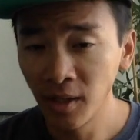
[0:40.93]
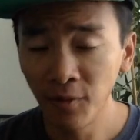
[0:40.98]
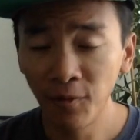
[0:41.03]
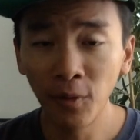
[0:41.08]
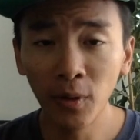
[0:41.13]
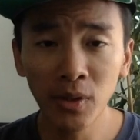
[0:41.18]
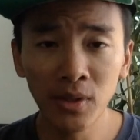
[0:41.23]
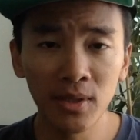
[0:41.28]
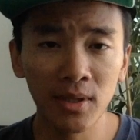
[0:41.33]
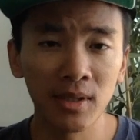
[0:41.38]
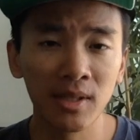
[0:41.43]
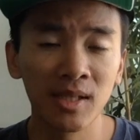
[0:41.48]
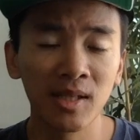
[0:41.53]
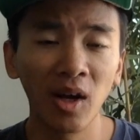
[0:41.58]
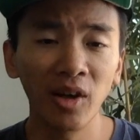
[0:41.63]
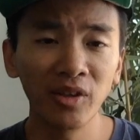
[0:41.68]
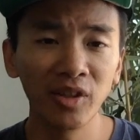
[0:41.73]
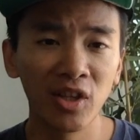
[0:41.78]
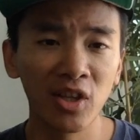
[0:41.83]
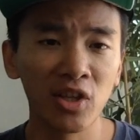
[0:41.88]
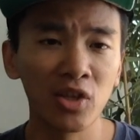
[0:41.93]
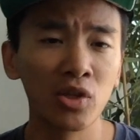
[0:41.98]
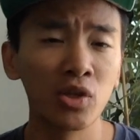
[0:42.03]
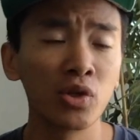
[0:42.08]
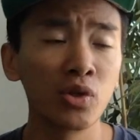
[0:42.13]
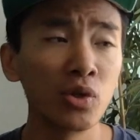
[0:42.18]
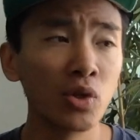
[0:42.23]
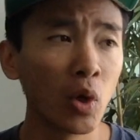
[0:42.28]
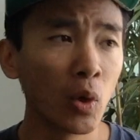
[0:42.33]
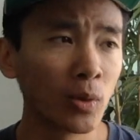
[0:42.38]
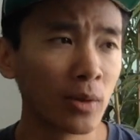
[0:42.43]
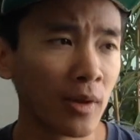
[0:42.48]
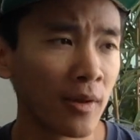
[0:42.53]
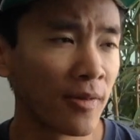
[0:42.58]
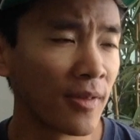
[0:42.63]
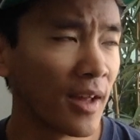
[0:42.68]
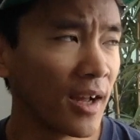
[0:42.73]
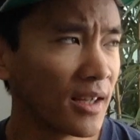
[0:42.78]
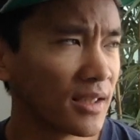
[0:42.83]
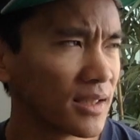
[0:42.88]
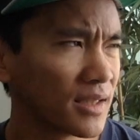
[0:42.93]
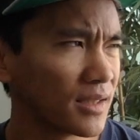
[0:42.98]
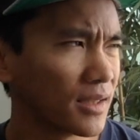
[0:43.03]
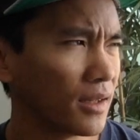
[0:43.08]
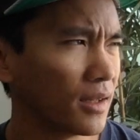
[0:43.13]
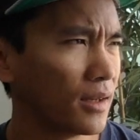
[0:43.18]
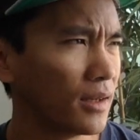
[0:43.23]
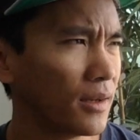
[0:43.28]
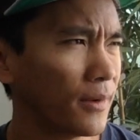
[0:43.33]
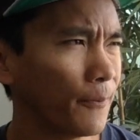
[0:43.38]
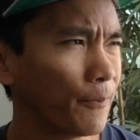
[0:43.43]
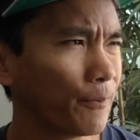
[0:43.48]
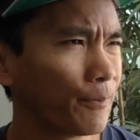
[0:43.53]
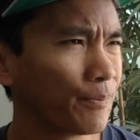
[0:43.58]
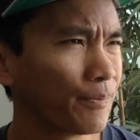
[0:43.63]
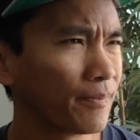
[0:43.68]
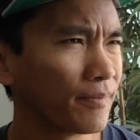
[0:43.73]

he first started to note that um,